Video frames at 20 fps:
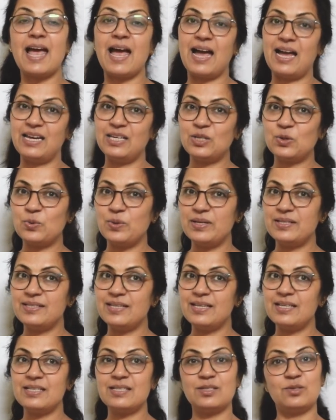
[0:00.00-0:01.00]
and
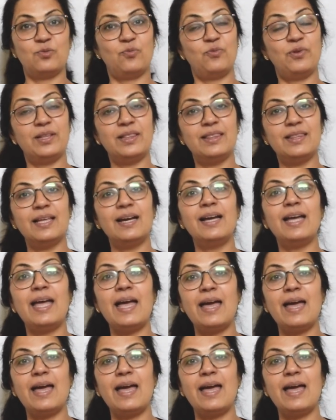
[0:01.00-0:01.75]
quizzes with the